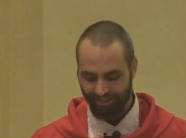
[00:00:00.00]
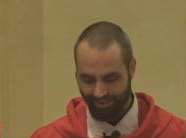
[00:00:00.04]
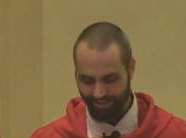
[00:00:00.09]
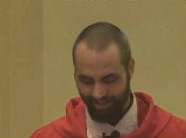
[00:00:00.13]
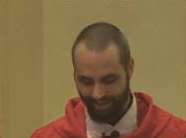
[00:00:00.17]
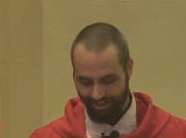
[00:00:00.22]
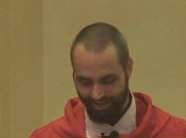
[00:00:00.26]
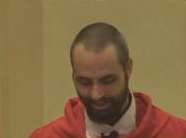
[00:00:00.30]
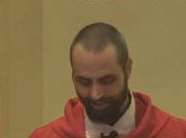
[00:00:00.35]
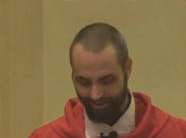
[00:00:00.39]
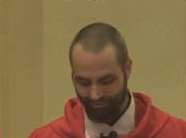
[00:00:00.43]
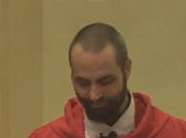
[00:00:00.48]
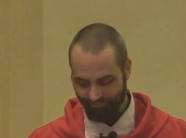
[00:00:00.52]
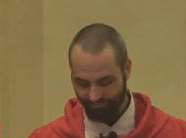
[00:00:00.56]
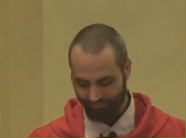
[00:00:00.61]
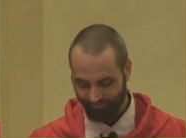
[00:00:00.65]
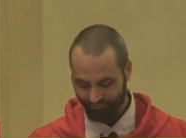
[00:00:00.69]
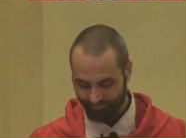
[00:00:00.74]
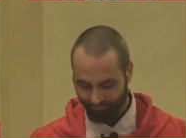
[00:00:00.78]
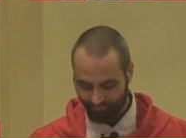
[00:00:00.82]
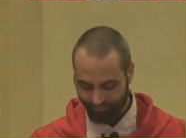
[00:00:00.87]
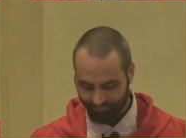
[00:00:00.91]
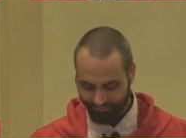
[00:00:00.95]
Um,
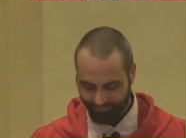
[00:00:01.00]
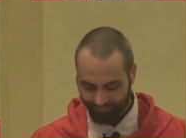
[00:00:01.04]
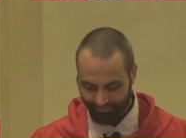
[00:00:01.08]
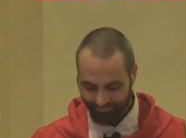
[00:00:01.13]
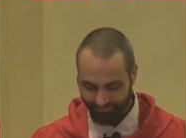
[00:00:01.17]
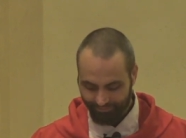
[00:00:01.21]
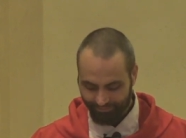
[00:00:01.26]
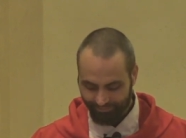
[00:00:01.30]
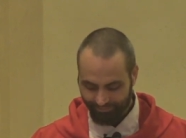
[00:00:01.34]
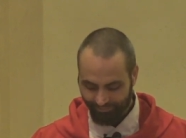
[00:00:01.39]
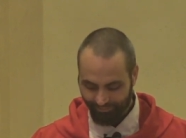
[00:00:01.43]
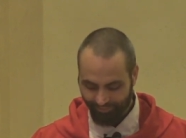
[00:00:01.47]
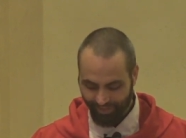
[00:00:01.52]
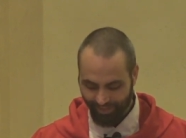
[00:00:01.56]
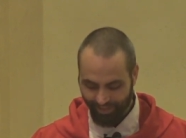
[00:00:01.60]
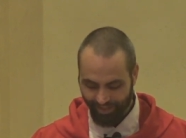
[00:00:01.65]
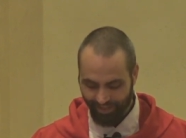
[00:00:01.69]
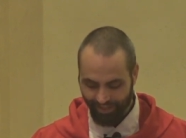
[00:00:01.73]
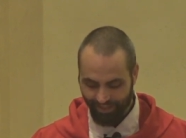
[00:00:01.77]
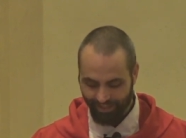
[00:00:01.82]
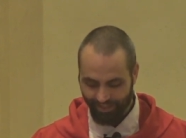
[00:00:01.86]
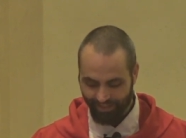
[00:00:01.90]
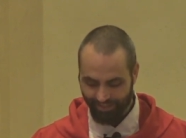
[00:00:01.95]

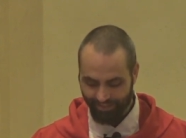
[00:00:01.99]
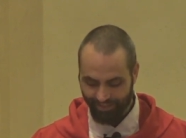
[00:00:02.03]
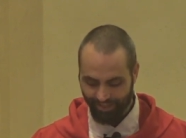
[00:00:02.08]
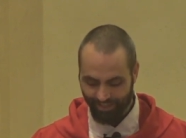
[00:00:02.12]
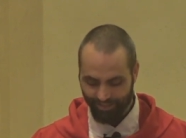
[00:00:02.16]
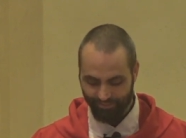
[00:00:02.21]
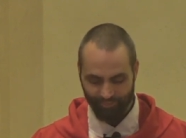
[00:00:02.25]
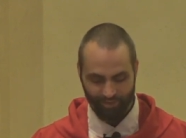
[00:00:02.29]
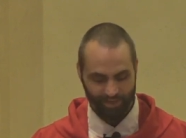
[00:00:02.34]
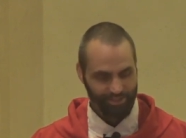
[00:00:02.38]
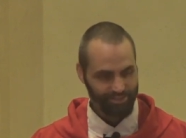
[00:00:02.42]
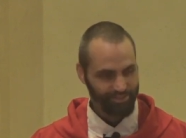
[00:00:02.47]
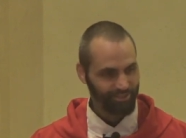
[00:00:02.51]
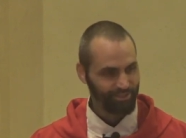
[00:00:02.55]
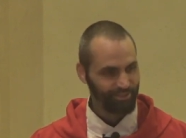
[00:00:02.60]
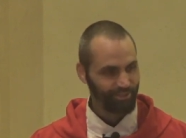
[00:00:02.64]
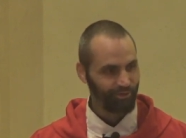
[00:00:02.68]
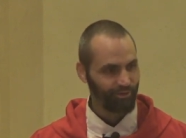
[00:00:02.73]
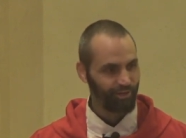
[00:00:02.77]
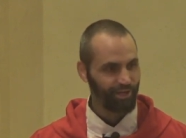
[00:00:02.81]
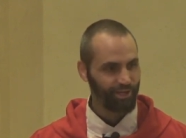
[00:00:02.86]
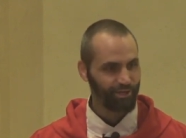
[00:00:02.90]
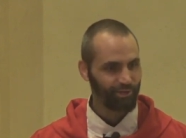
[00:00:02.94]
he says basically
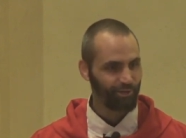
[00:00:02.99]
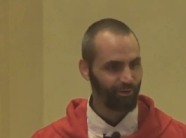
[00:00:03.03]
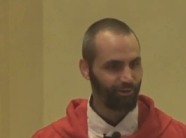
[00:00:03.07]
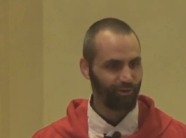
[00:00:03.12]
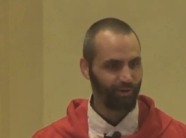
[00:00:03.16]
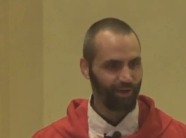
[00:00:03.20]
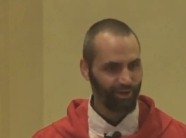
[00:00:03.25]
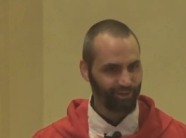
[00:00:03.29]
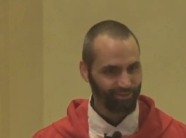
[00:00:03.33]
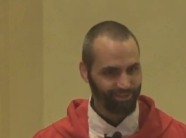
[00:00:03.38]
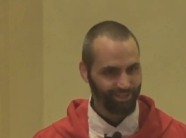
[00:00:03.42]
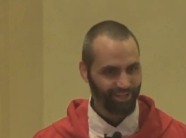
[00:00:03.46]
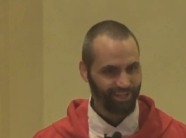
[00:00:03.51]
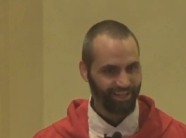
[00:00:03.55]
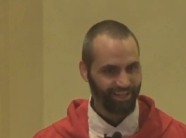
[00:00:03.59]
you're in or you're out.